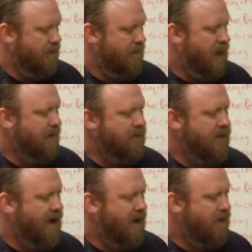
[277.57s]
The
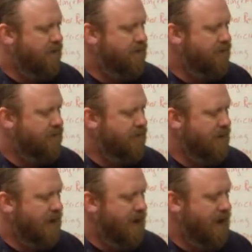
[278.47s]
bottom valve,
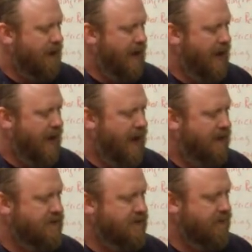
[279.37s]
it
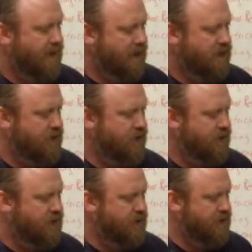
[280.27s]
had some
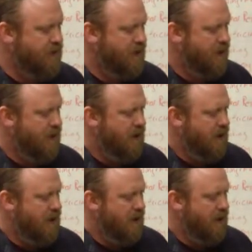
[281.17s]
issues,
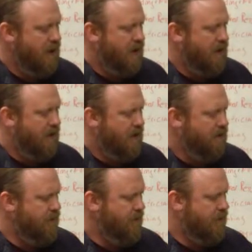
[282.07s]
and
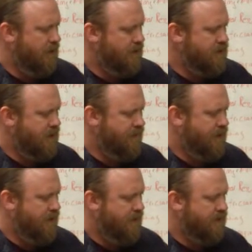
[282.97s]
I'll do a close-up
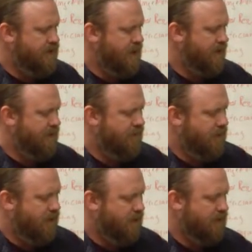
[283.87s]
here in a second
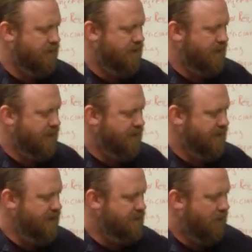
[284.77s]
of what all of
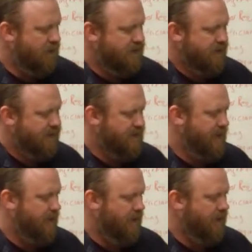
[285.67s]
these parts on the
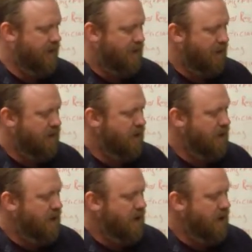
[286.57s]
table here are.